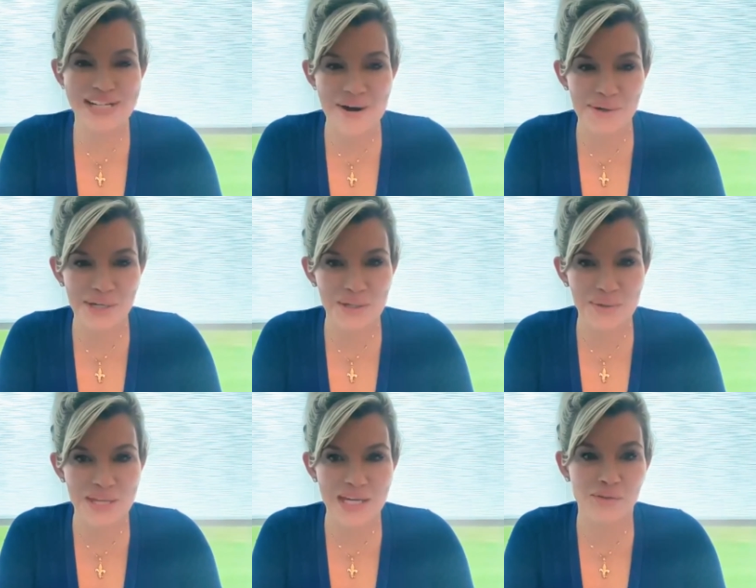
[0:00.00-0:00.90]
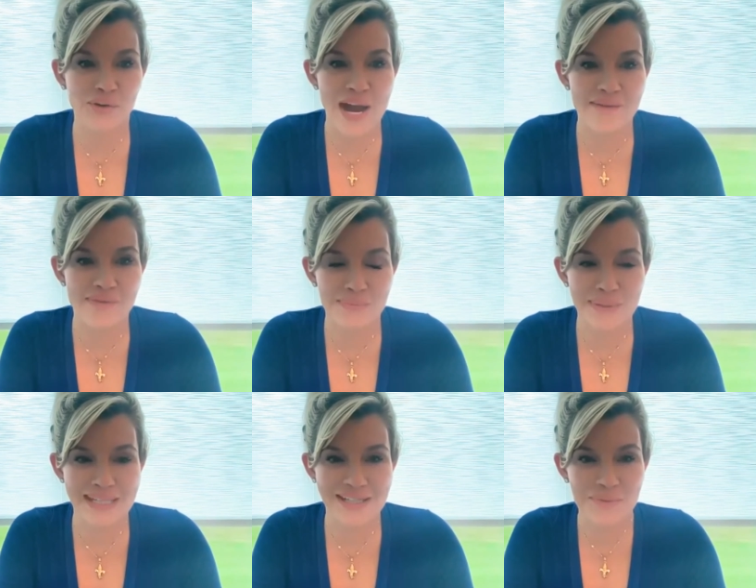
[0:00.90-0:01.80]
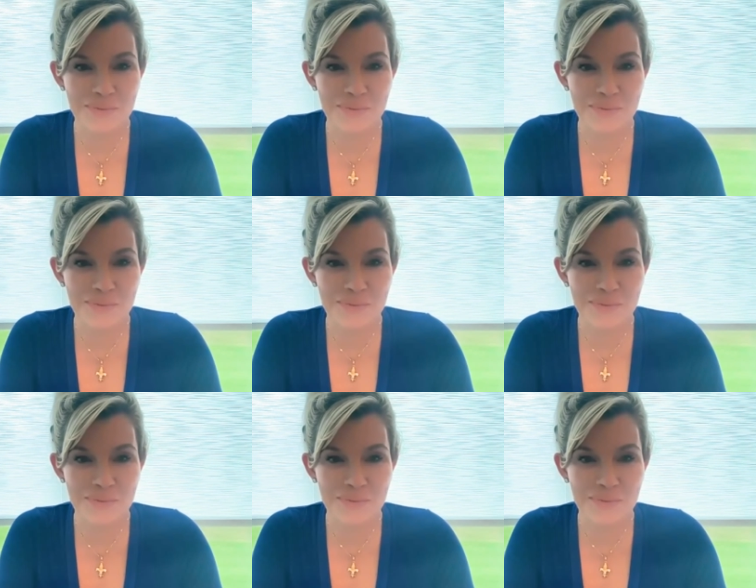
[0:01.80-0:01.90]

How are you? Thank you for having me.